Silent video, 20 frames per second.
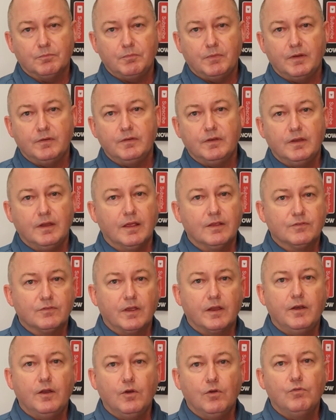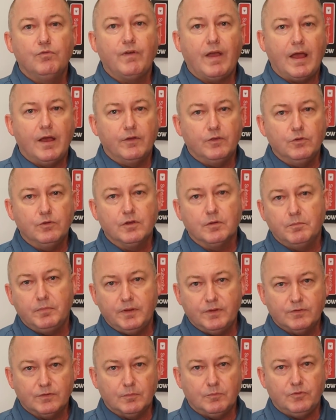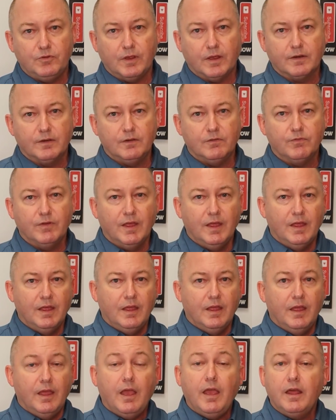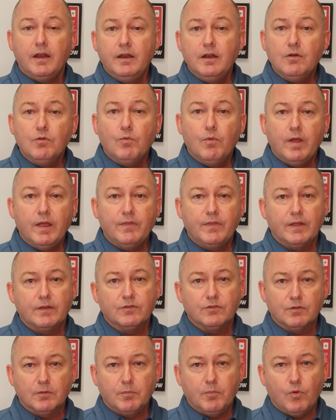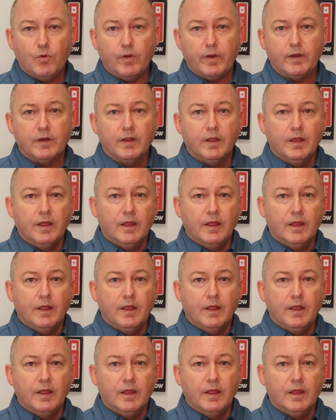And yes, I know value can be subjective, and in a way that's the point.